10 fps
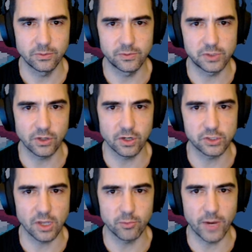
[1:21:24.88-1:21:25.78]
We've still got to
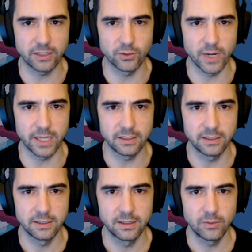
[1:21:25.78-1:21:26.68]
stop Ragna, right?
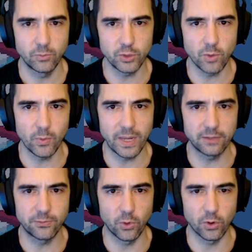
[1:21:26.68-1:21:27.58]
What are you all
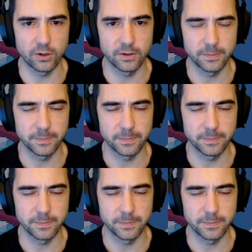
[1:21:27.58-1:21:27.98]
waiting for?